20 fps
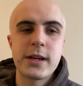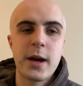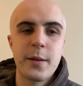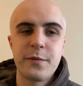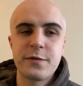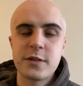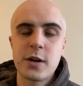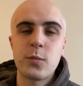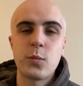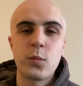Up
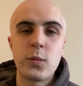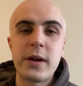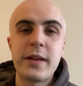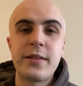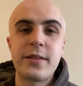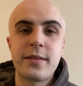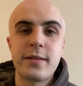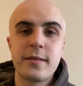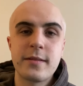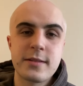front
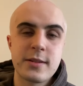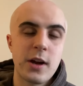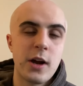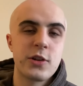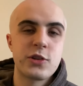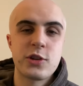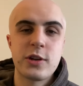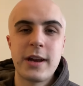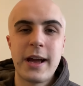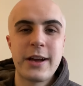with
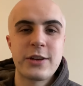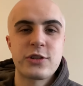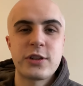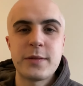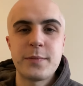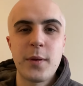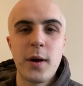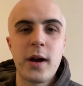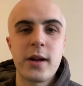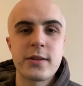Sargent, Ashley
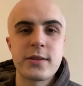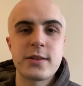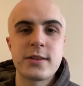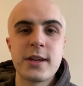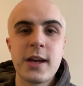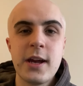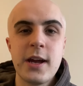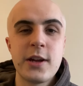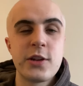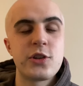Barnes
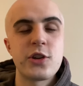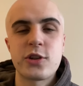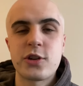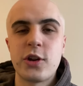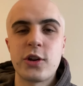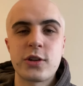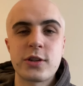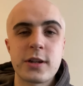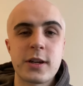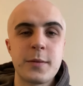just
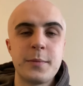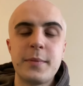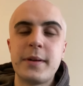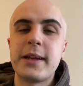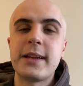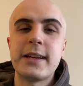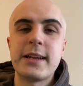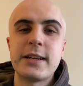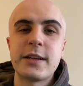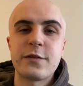looks a
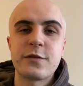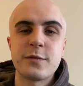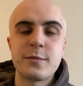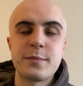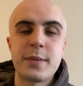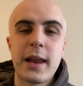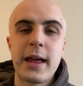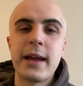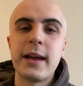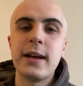completely different
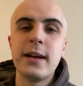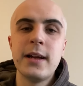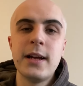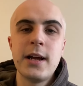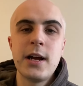player